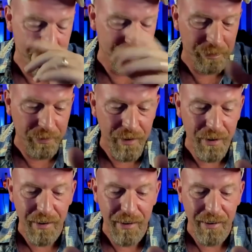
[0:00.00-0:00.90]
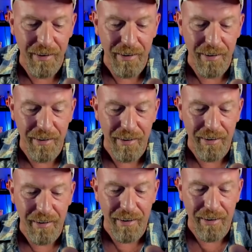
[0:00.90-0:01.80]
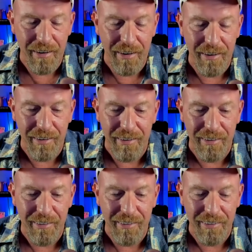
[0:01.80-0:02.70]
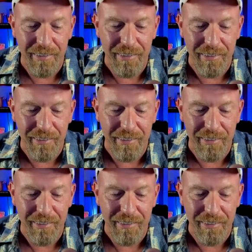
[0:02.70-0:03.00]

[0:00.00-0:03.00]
[no speech]